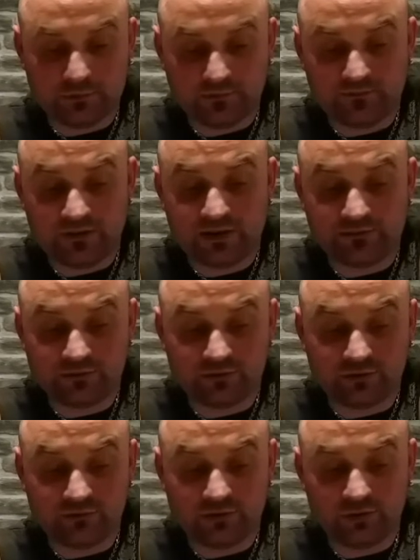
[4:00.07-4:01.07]
My favourite
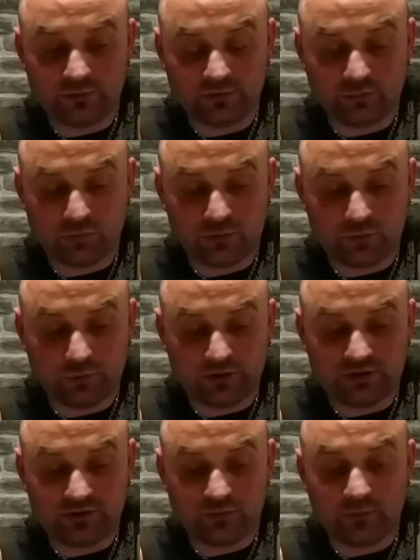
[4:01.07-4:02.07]
to grow is
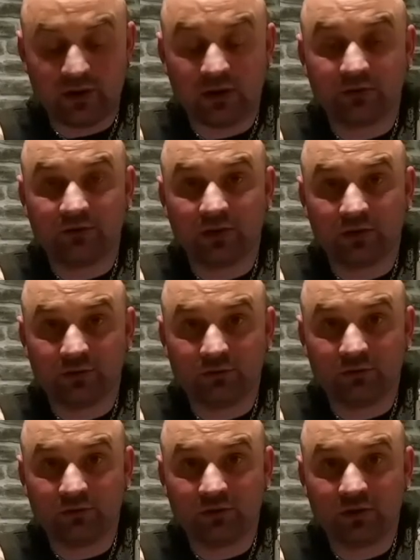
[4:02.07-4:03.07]
probably
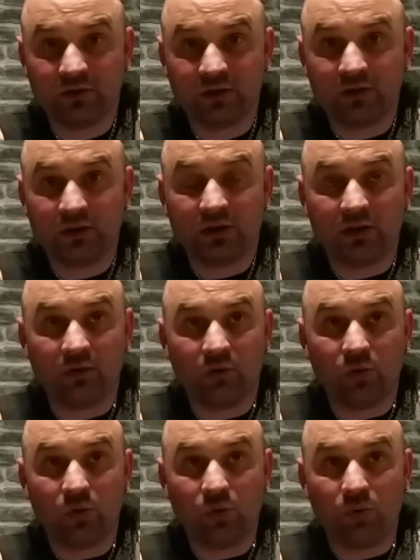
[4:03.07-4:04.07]
tomatoes
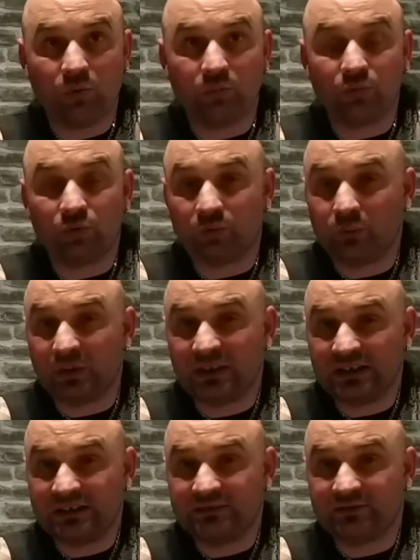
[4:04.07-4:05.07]
or broad
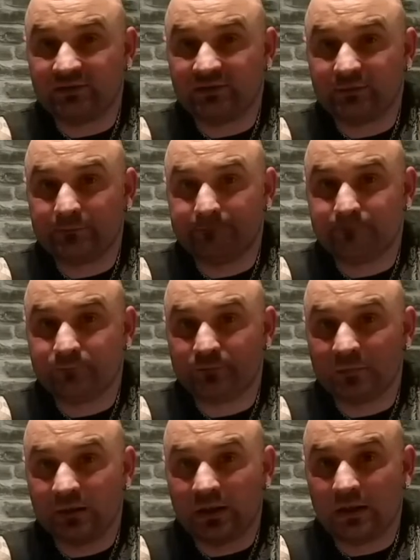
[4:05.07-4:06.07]
beans,
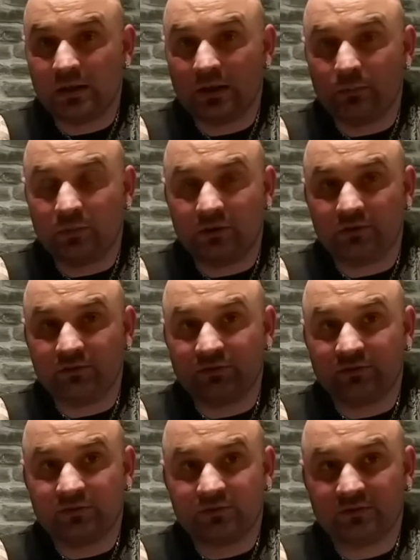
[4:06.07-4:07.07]

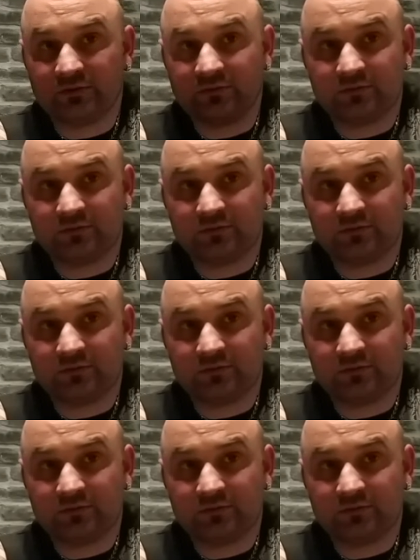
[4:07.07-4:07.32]
because